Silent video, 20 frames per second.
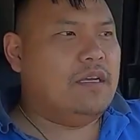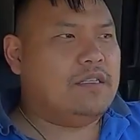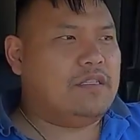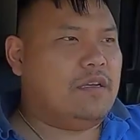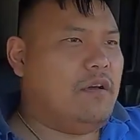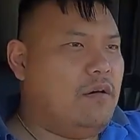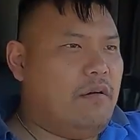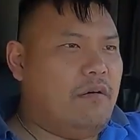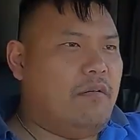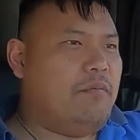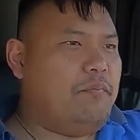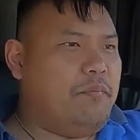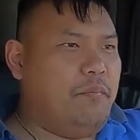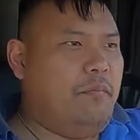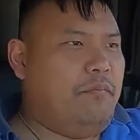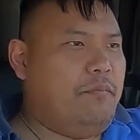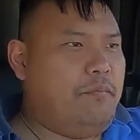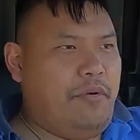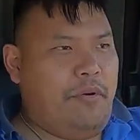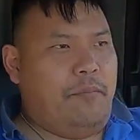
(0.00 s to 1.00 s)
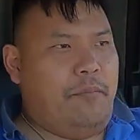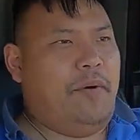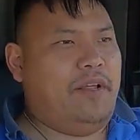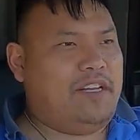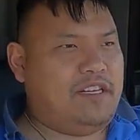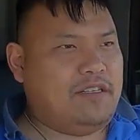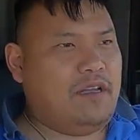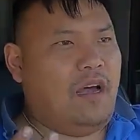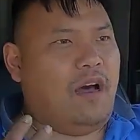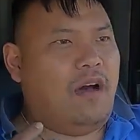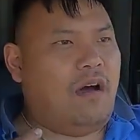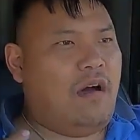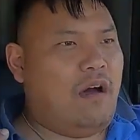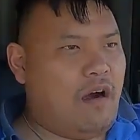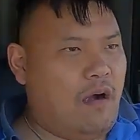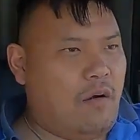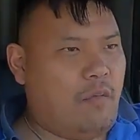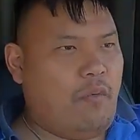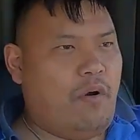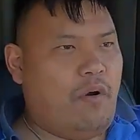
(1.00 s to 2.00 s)
So pretty much it's all
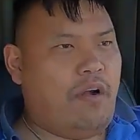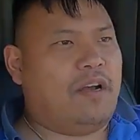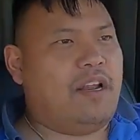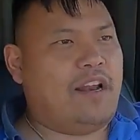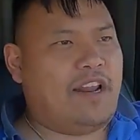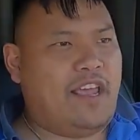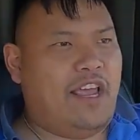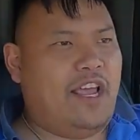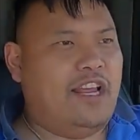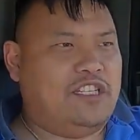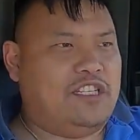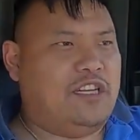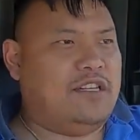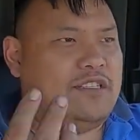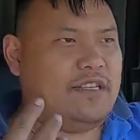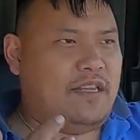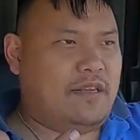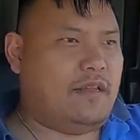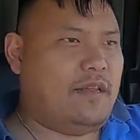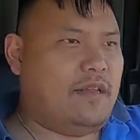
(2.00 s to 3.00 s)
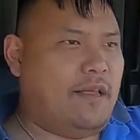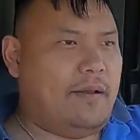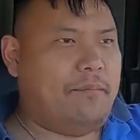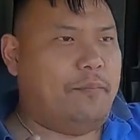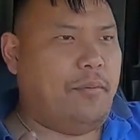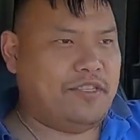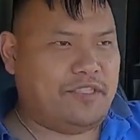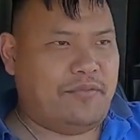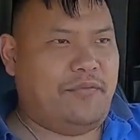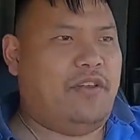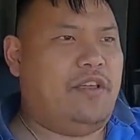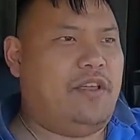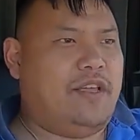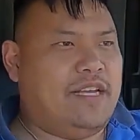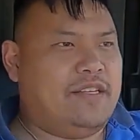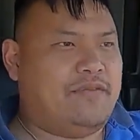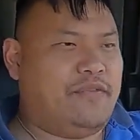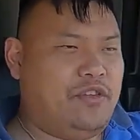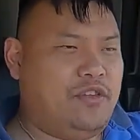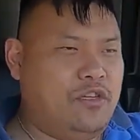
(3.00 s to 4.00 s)
hard work, dedications, and posting video
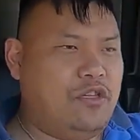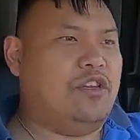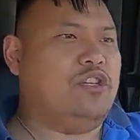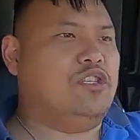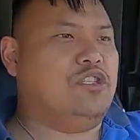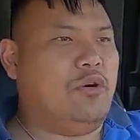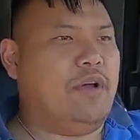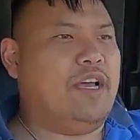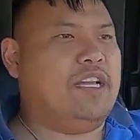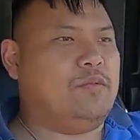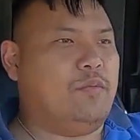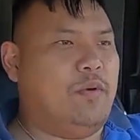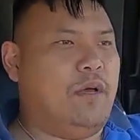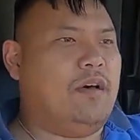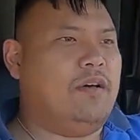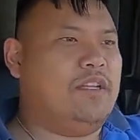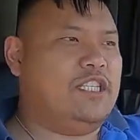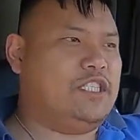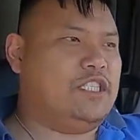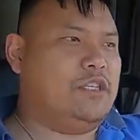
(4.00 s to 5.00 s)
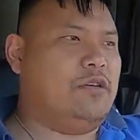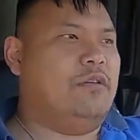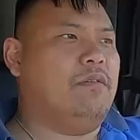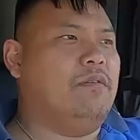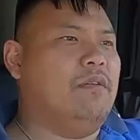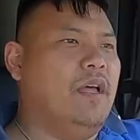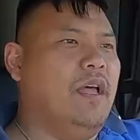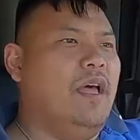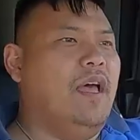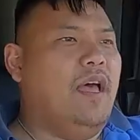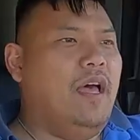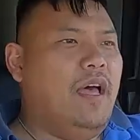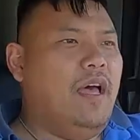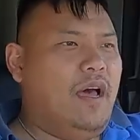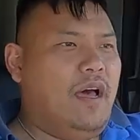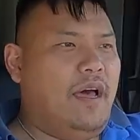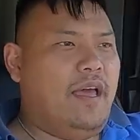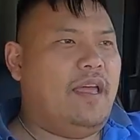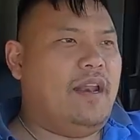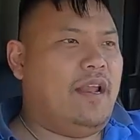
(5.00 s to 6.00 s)
guys for you to enjoy as well until
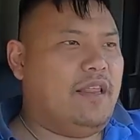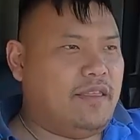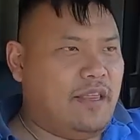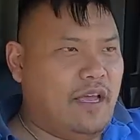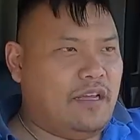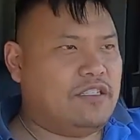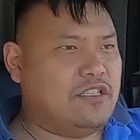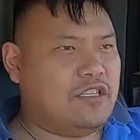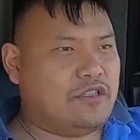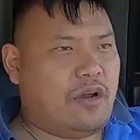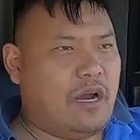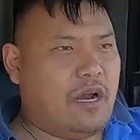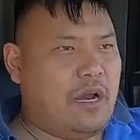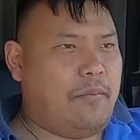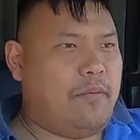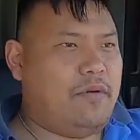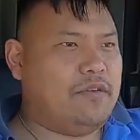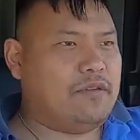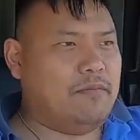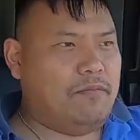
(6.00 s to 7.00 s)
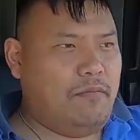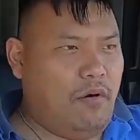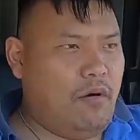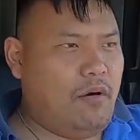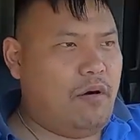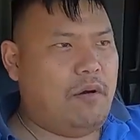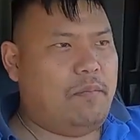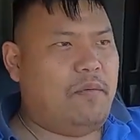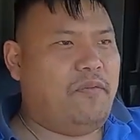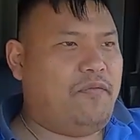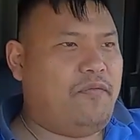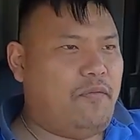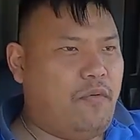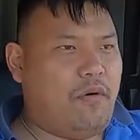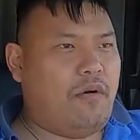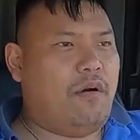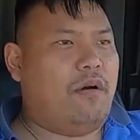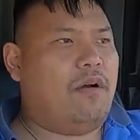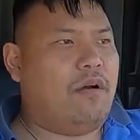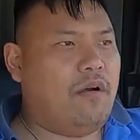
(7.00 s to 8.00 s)
I hit 1,000 subscribers or more
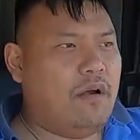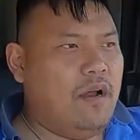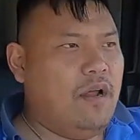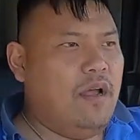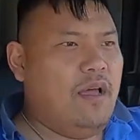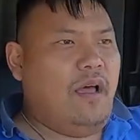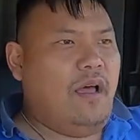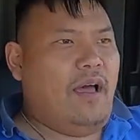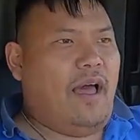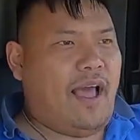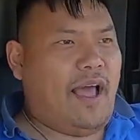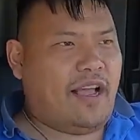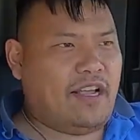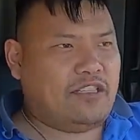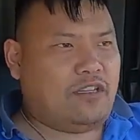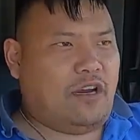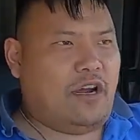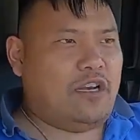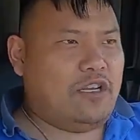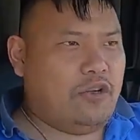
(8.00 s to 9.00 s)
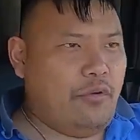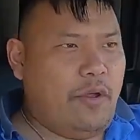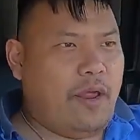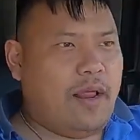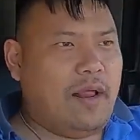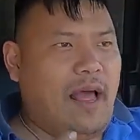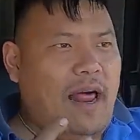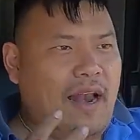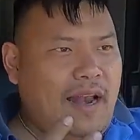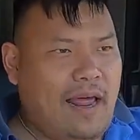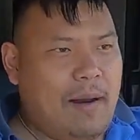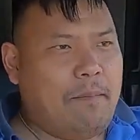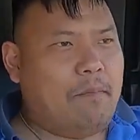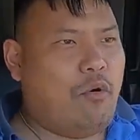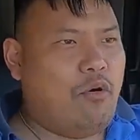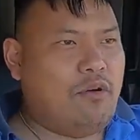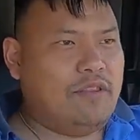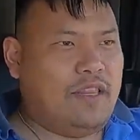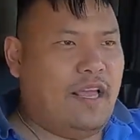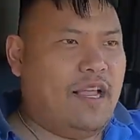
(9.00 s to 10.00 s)
before I can start doing a lot
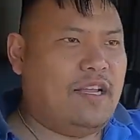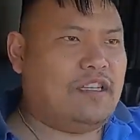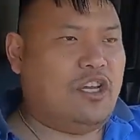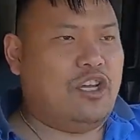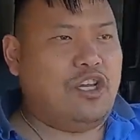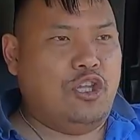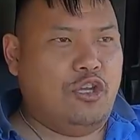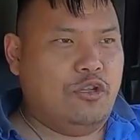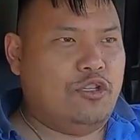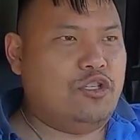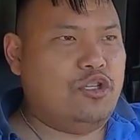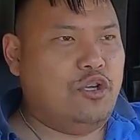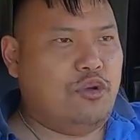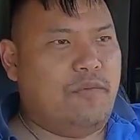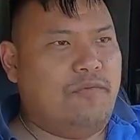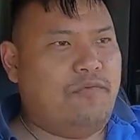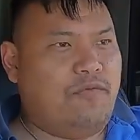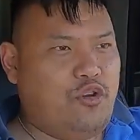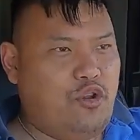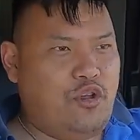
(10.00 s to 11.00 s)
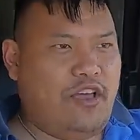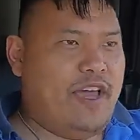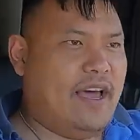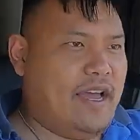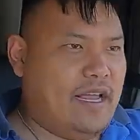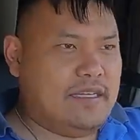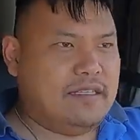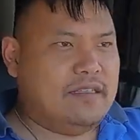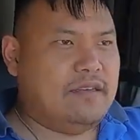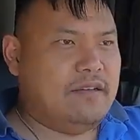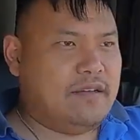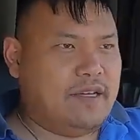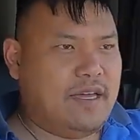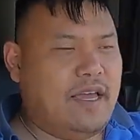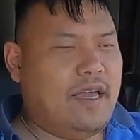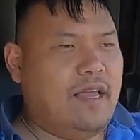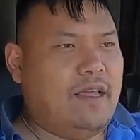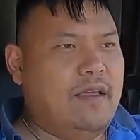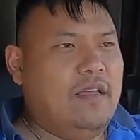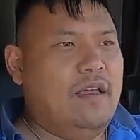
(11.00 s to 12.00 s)
more things on YouTube for you guys.
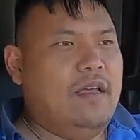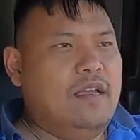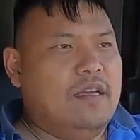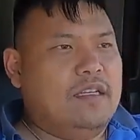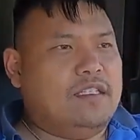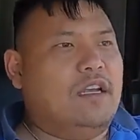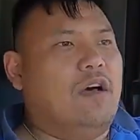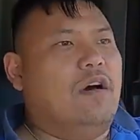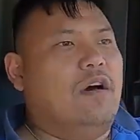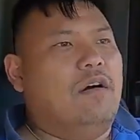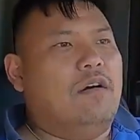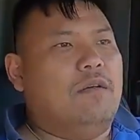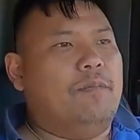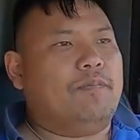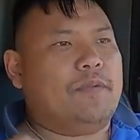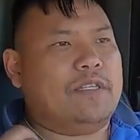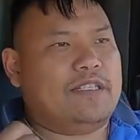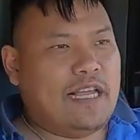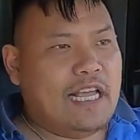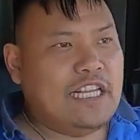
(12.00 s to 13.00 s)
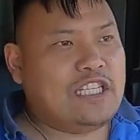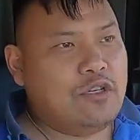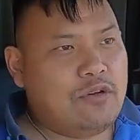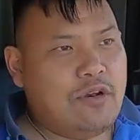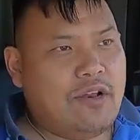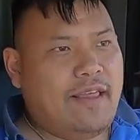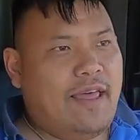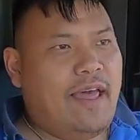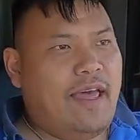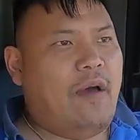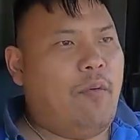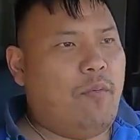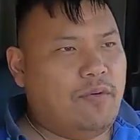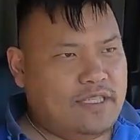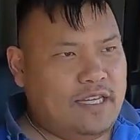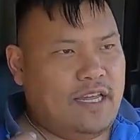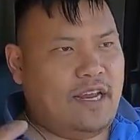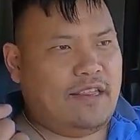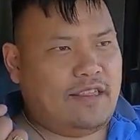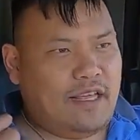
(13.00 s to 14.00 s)
Okay, so stay tuned to that.
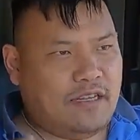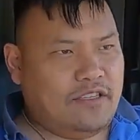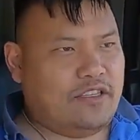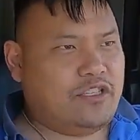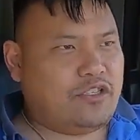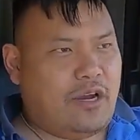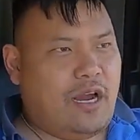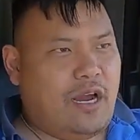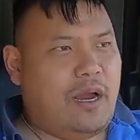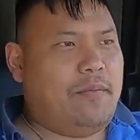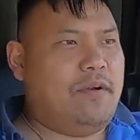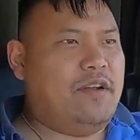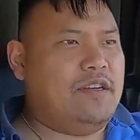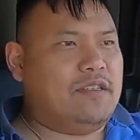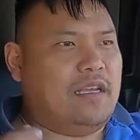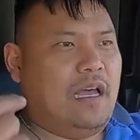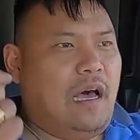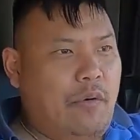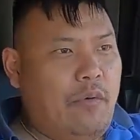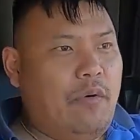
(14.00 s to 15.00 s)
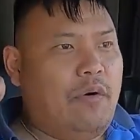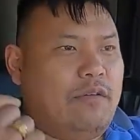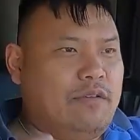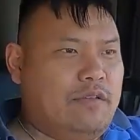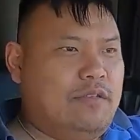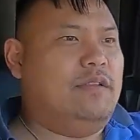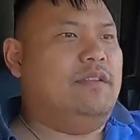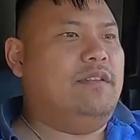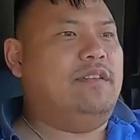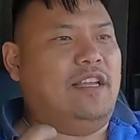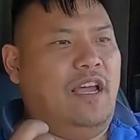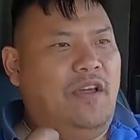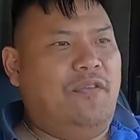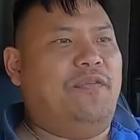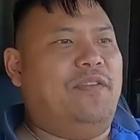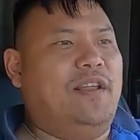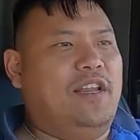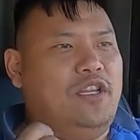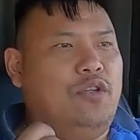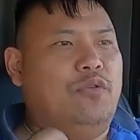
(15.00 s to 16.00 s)
Once I hit 1,000 subscribers, I will
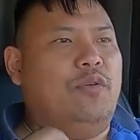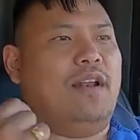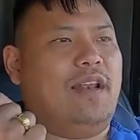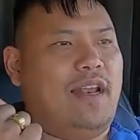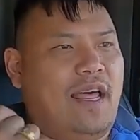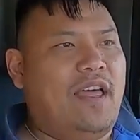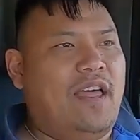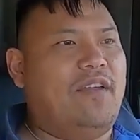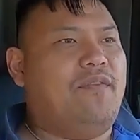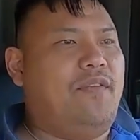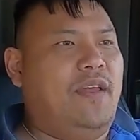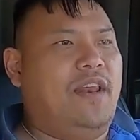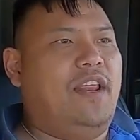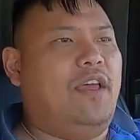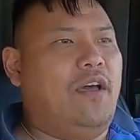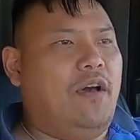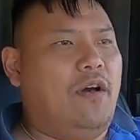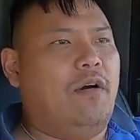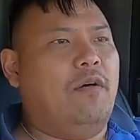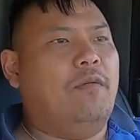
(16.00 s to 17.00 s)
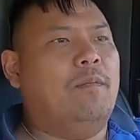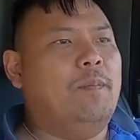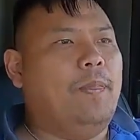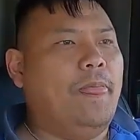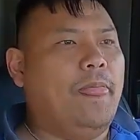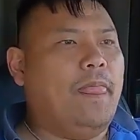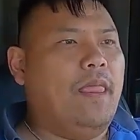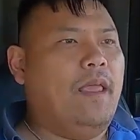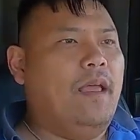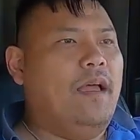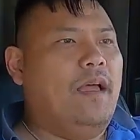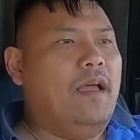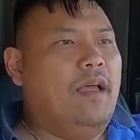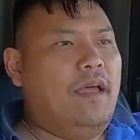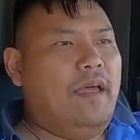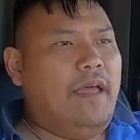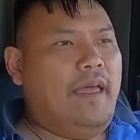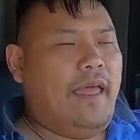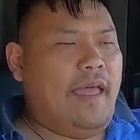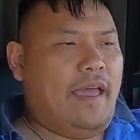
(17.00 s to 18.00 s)
definitely do a live video
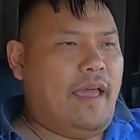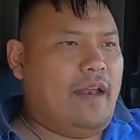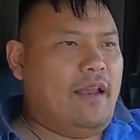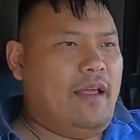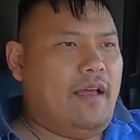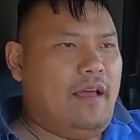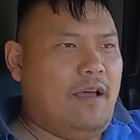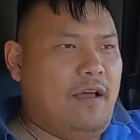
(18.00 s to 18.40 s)
and